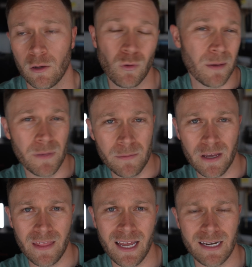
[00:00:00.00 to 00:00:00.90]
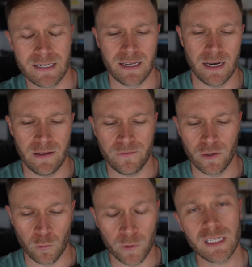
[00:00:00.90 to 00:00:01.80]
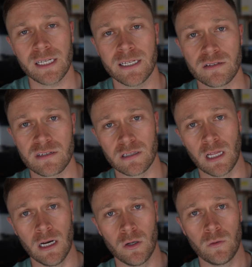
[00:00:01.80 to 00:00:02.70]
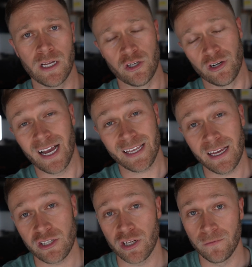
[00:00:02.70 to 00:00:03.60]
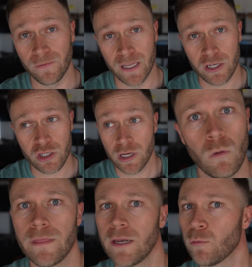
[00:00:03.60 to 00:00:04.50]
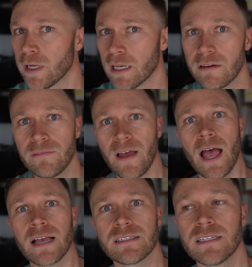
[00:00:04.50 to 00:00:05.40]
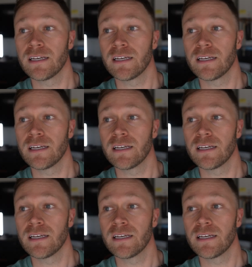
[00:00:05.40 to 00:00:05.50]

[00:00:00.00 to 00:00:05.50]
And what I mean by that is that if you're reeling in slow and you're not catching fish, well then reel in fast.